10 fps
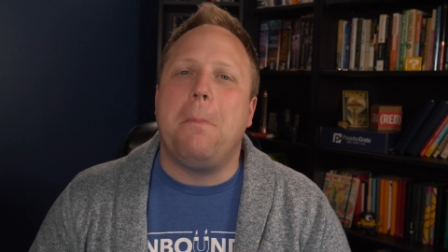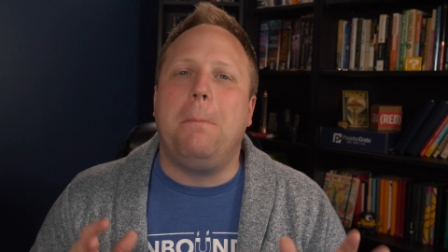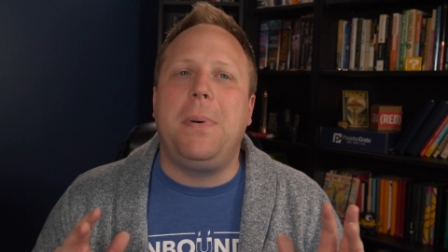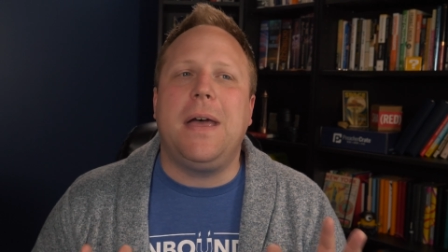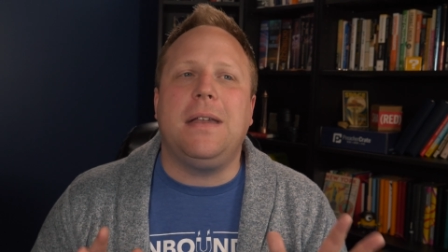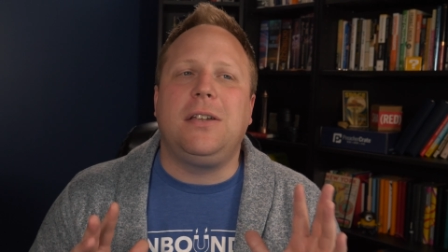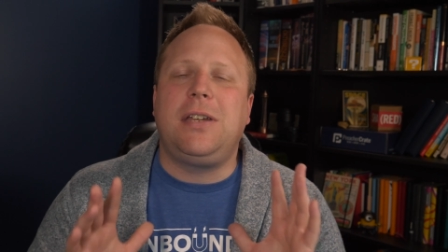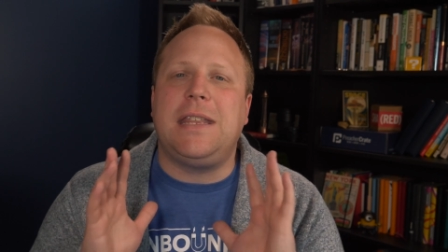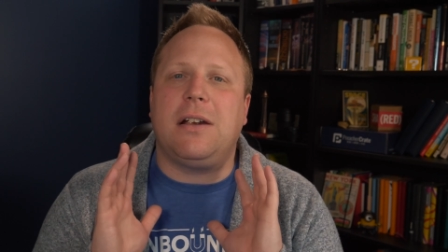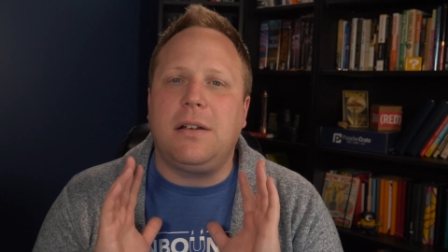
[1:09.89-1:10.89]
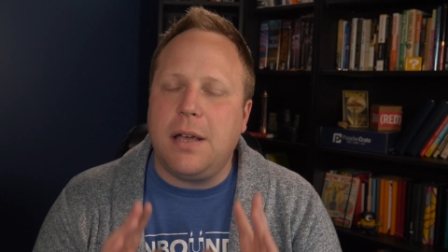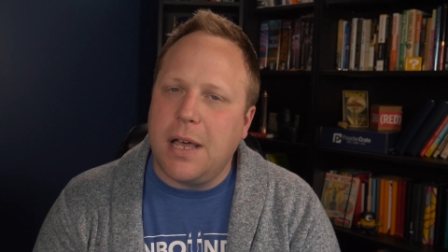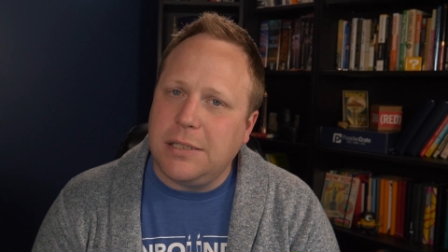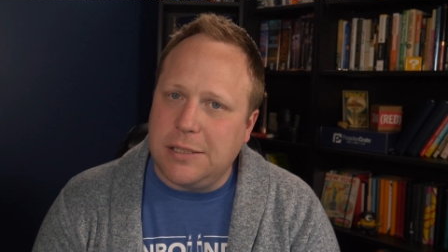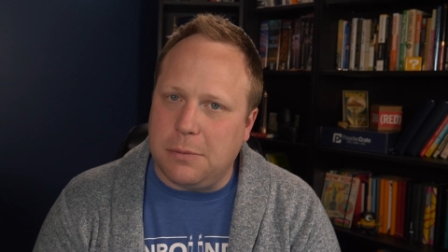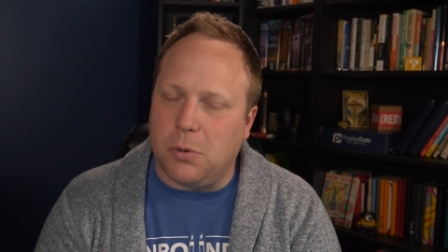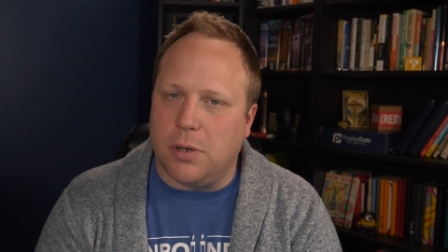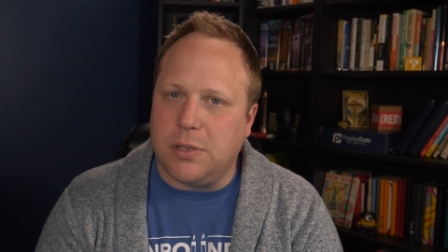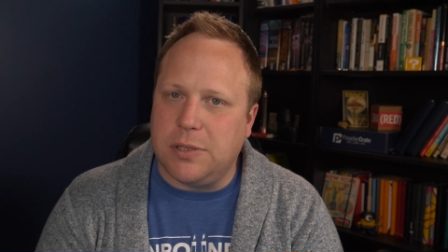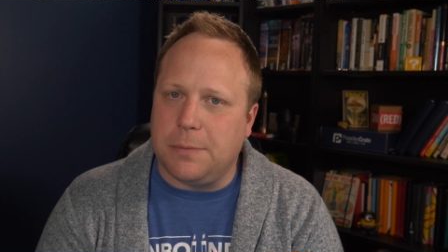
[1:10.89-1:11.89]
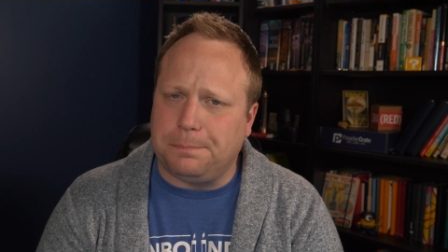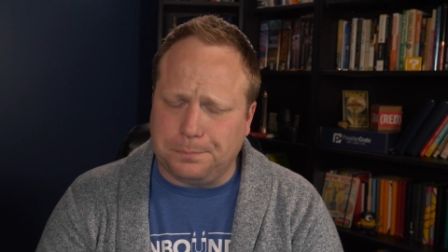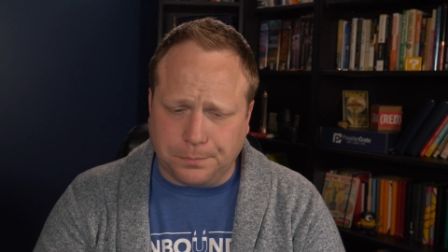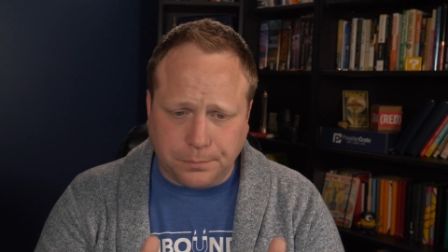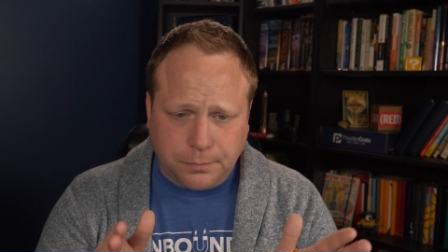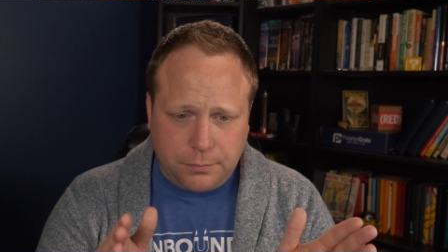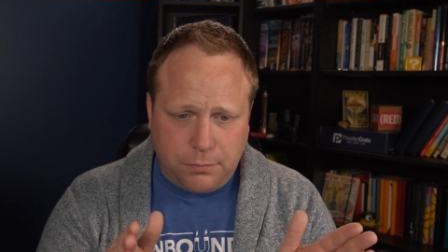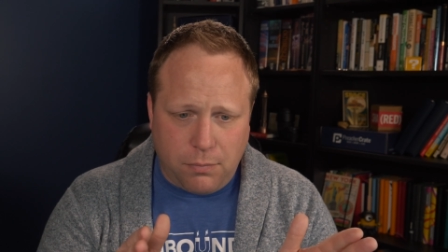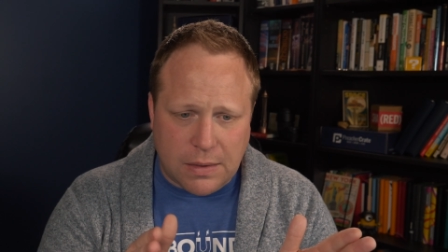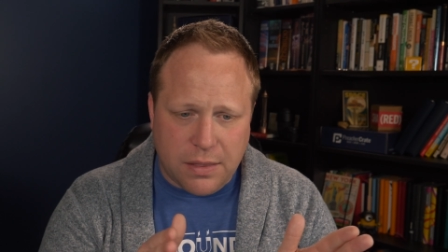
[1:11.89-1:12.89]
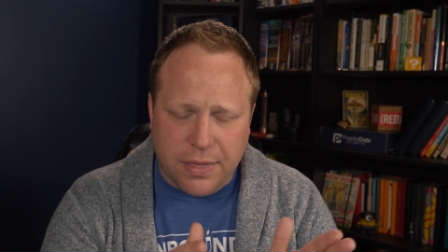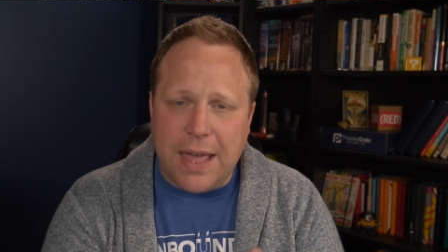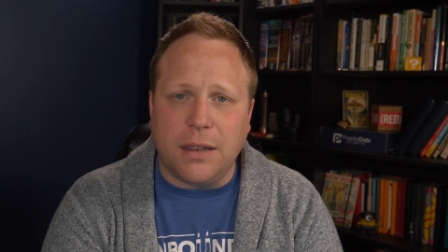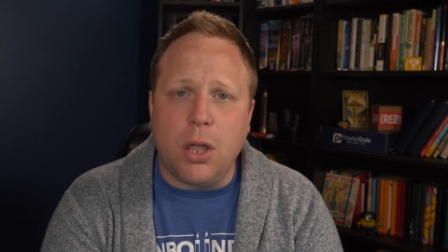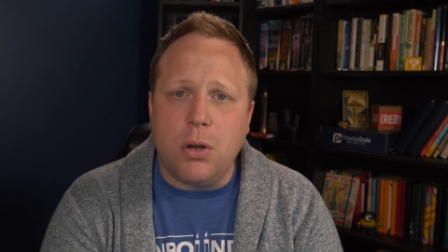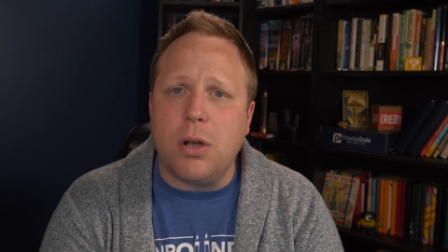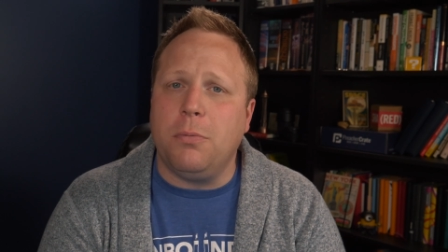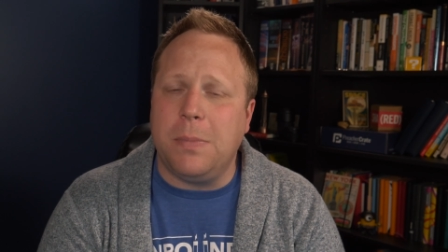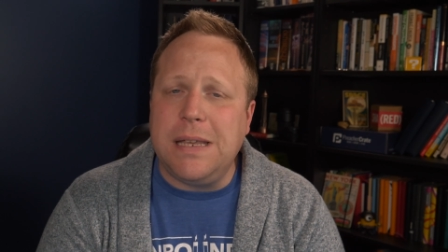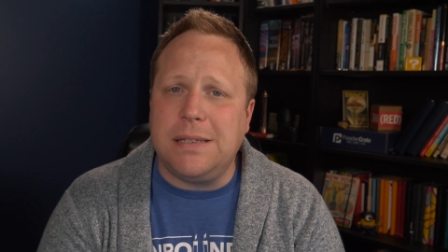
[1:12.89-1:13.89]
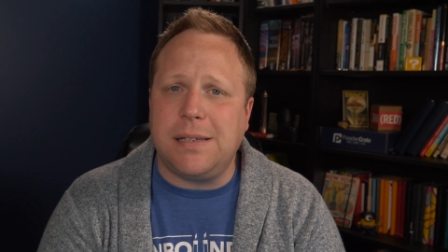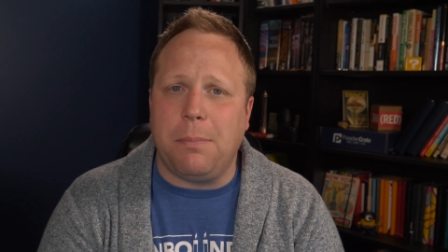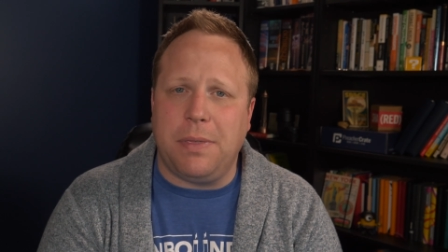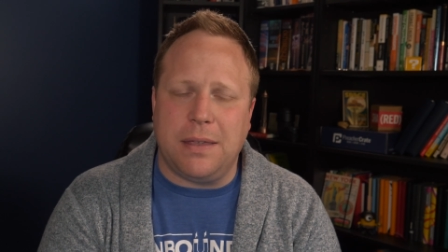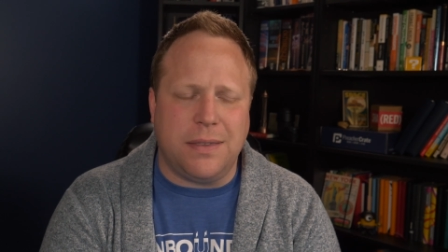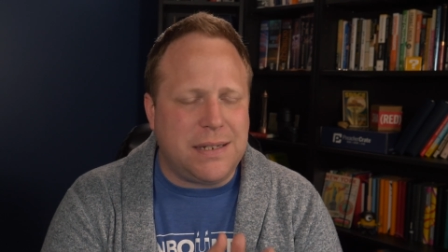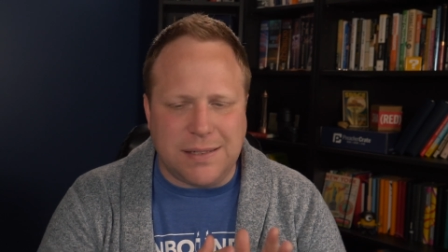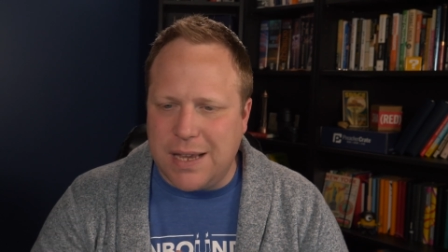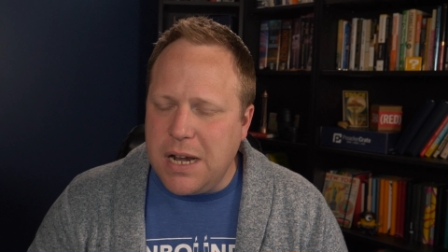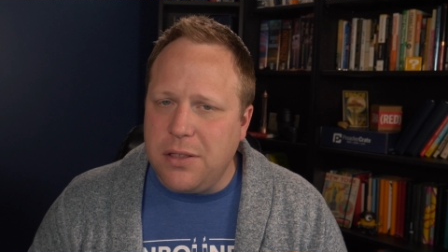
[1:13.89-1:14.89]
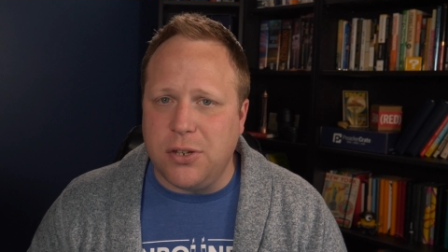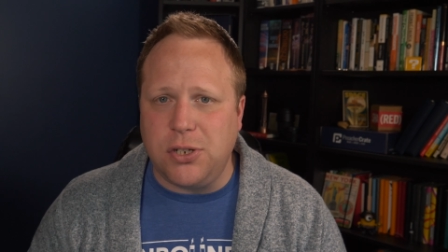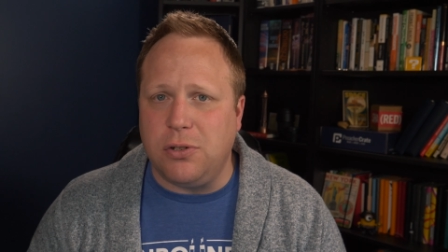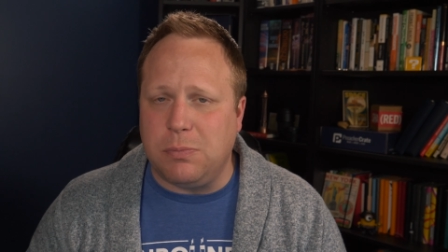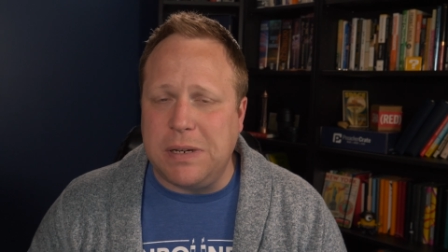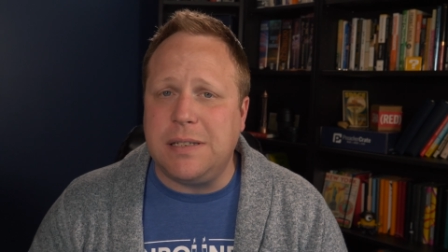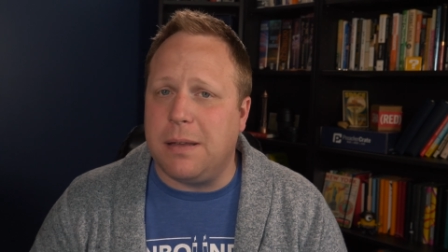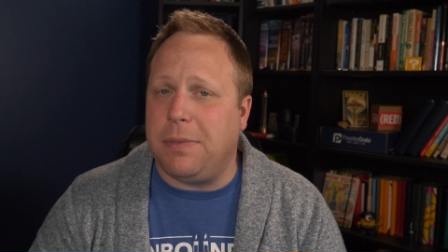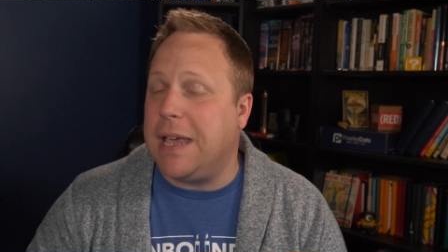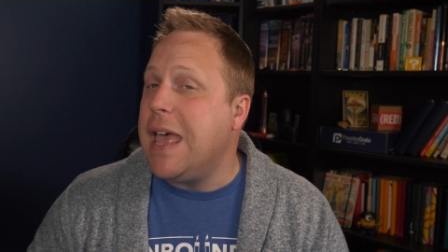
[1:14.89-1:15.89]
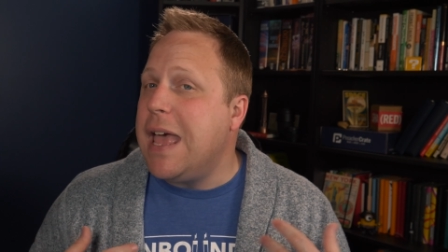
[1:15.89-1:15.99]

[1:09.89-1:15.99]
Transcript: But to their customers, that logo means something. The design of the shoes means something.